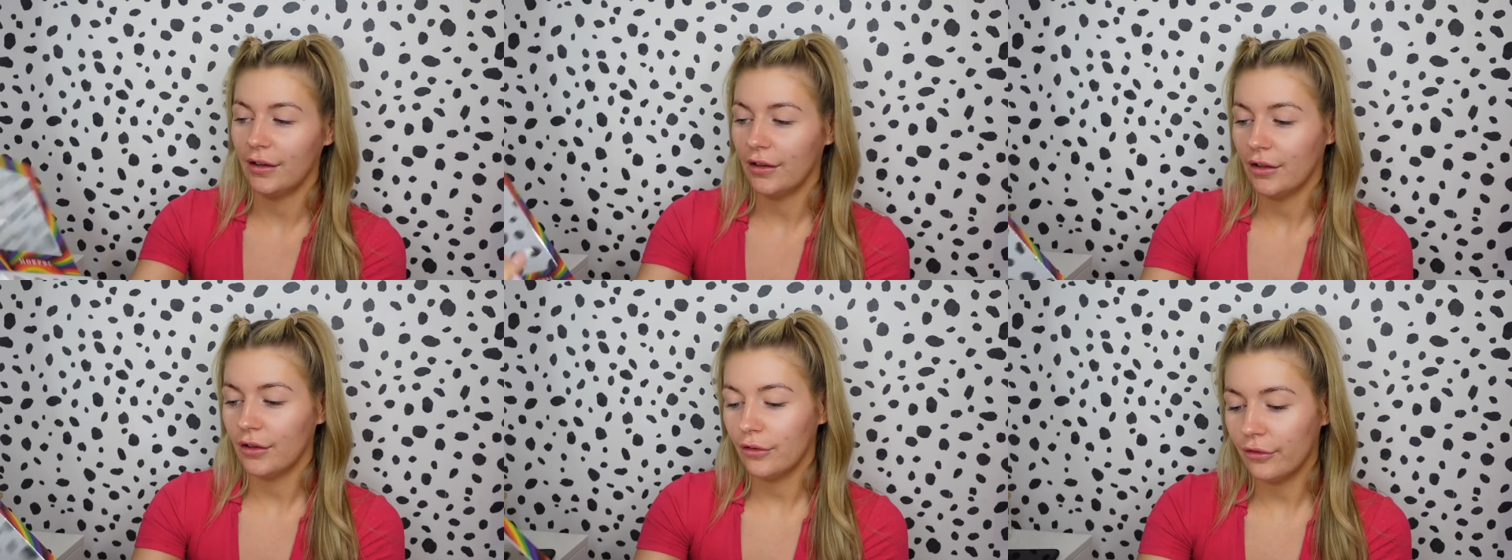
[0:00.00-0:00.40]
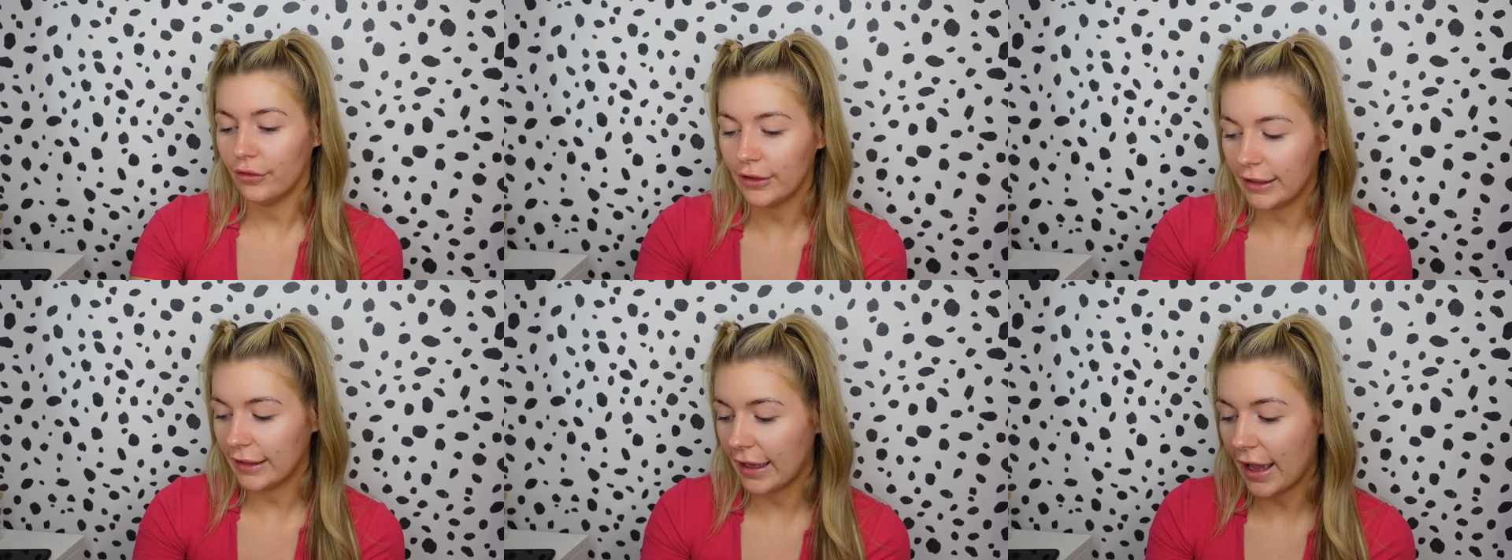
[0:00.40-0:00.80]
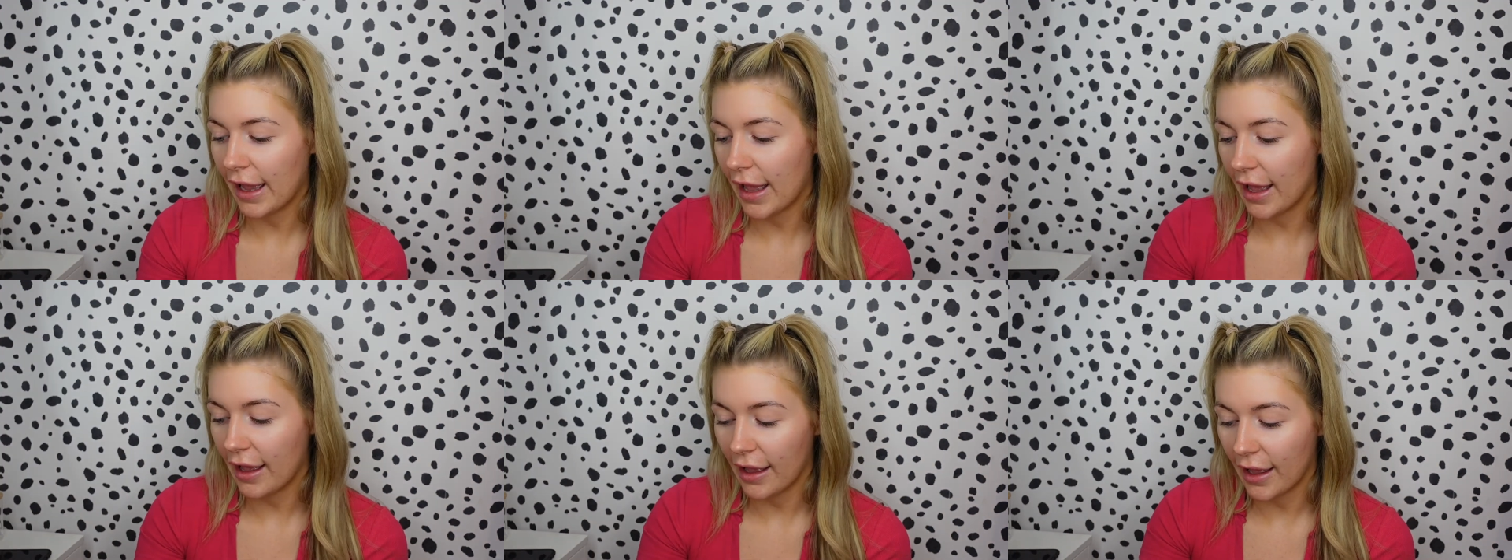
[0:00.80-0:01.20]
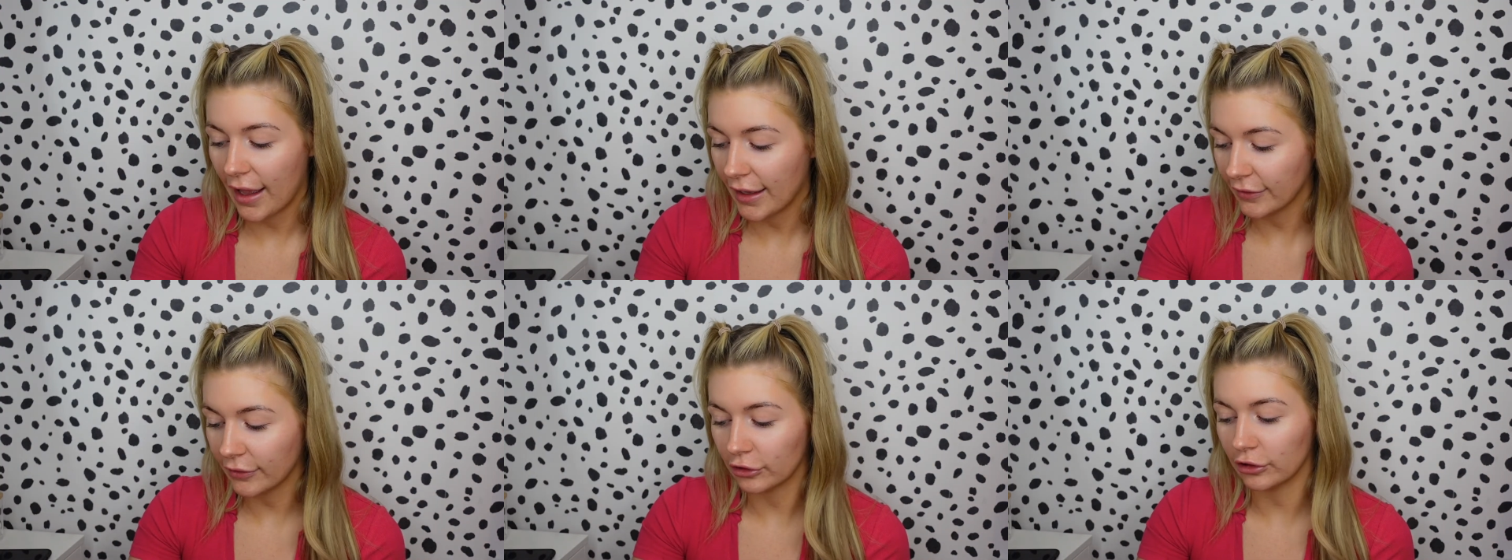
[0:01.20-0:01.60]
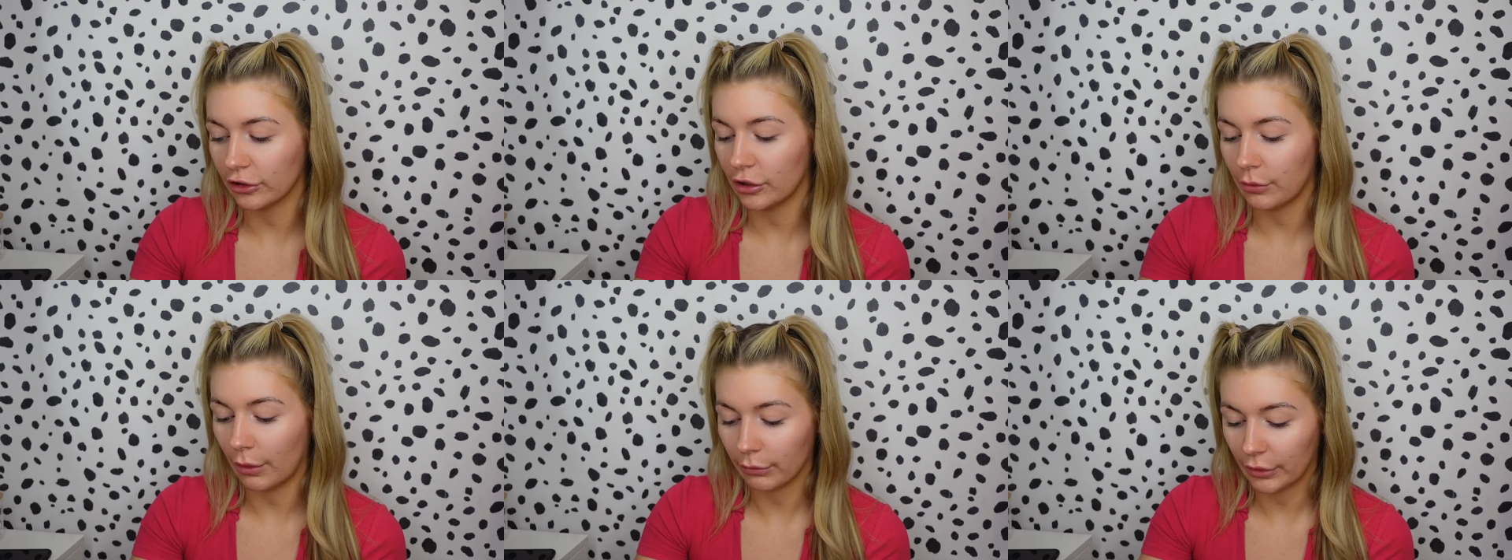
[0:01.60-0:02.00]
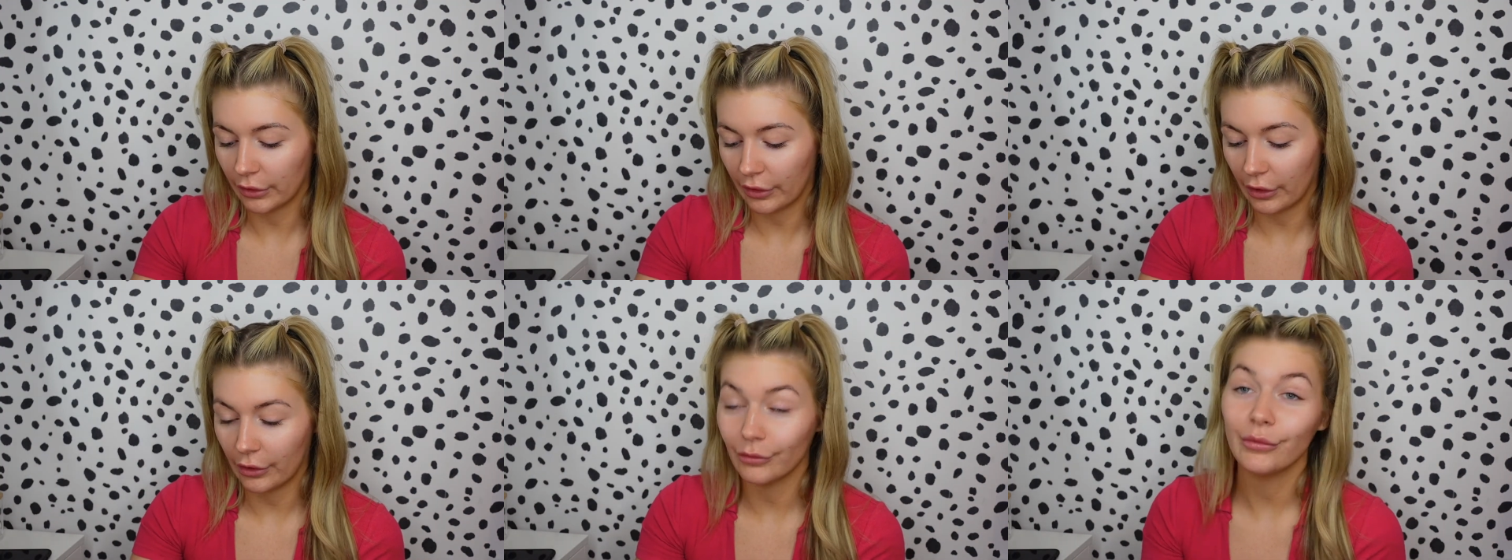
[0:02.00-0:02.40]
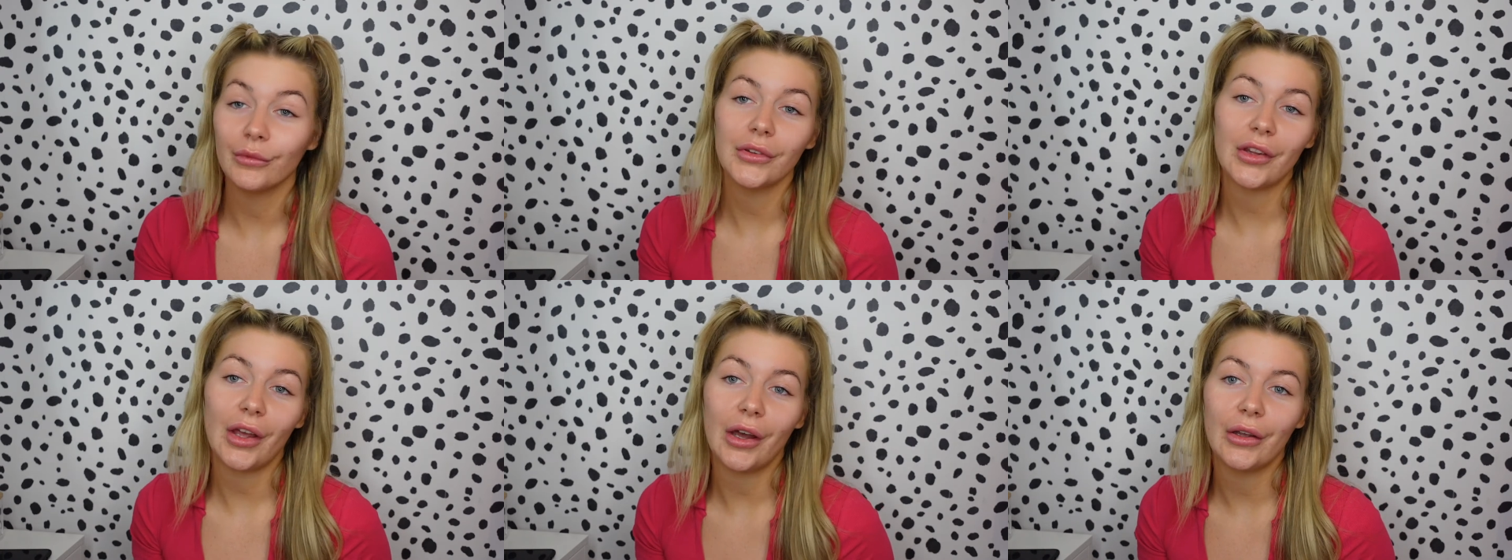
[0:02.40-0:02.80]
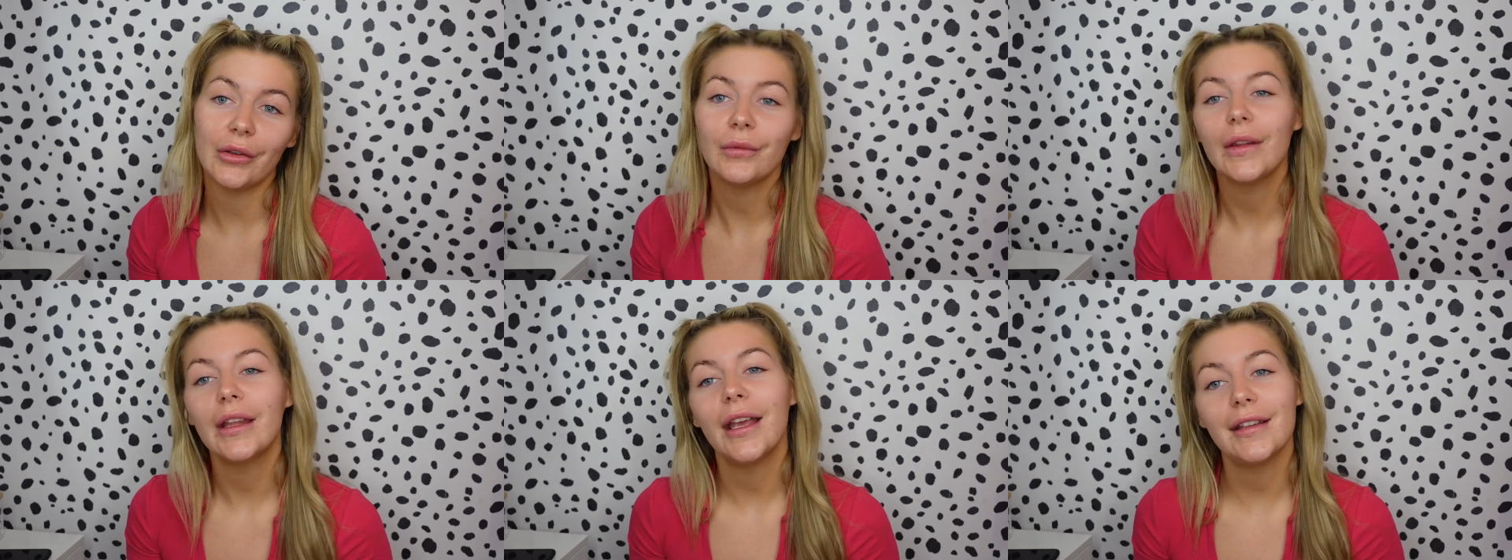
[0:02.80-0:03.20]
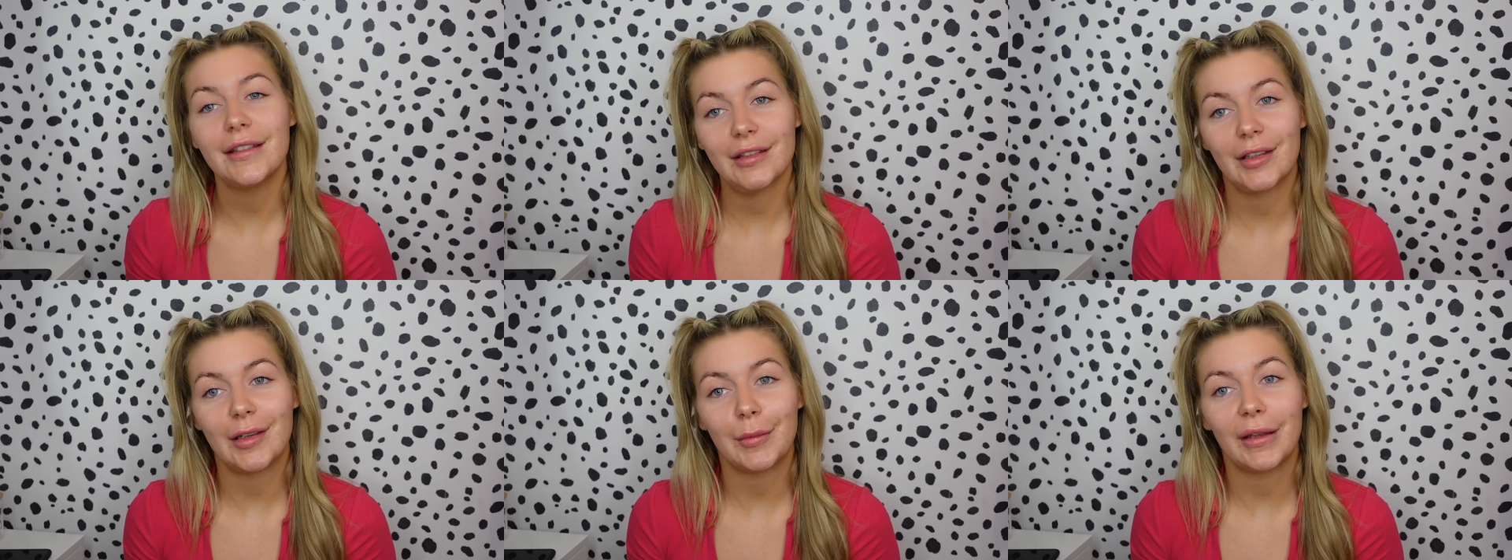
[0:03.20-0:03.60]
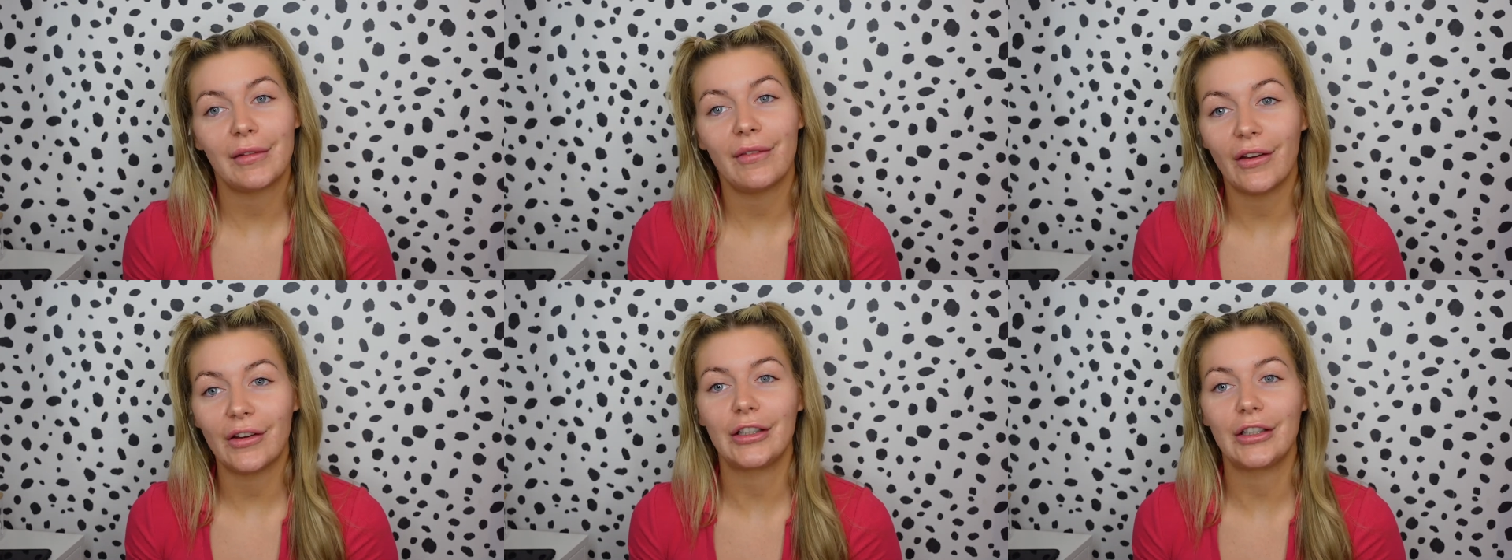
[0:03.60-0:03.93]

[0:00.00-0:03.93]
Fully ain't got a clue what I'm going to do. So this is going to be very